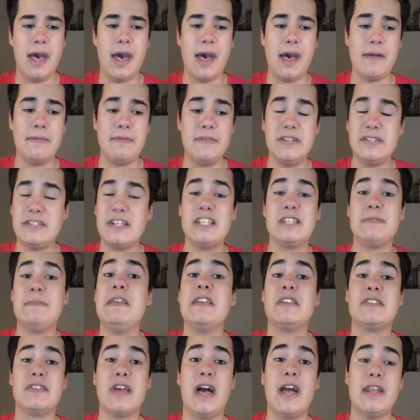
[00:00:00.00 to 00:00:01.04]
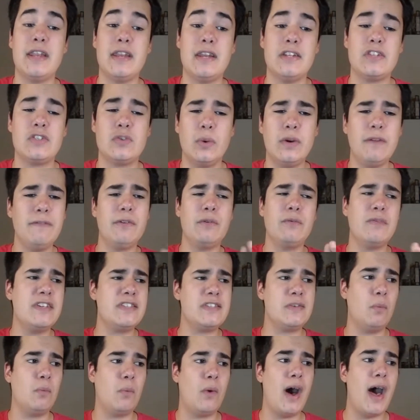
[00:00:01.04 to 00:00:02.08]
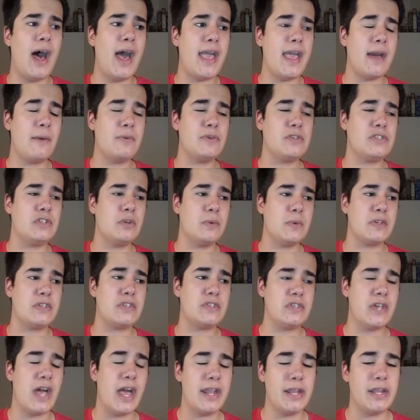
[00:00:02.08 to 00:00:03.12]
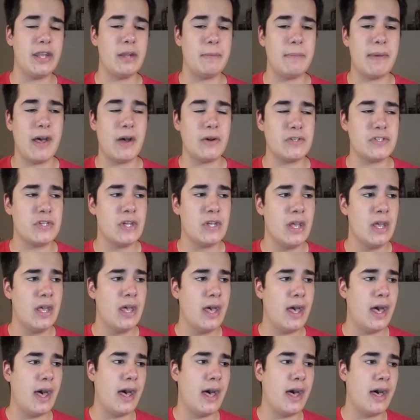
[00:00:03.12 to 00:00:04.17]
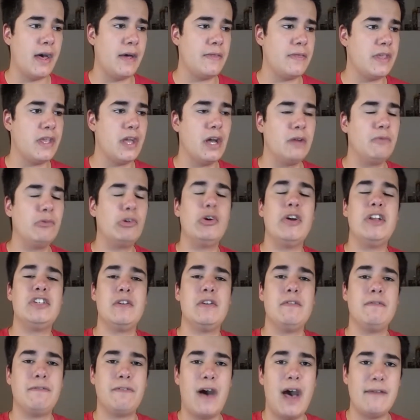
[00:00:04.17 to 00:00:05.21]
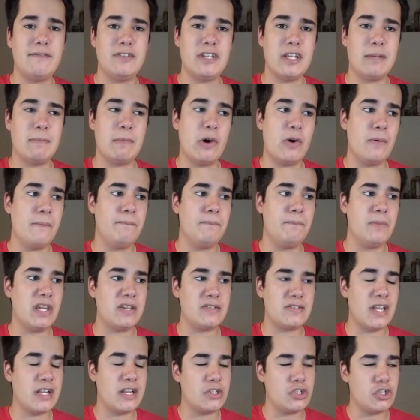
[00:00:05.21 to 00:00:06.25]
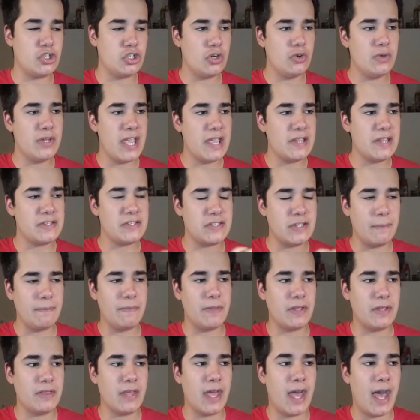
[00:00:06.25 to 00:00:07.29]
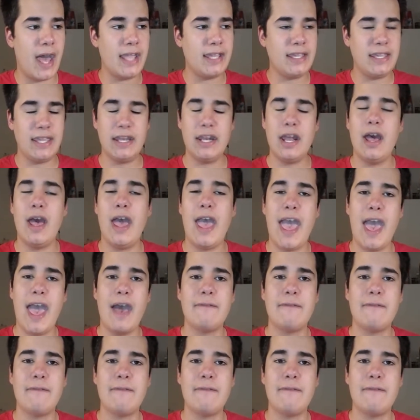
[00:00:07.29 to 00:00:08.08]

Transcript: This gets me excited. It's sort of the reason why I was so excited about the Unreal Engine 5 demo, because that showcased something that I cannot have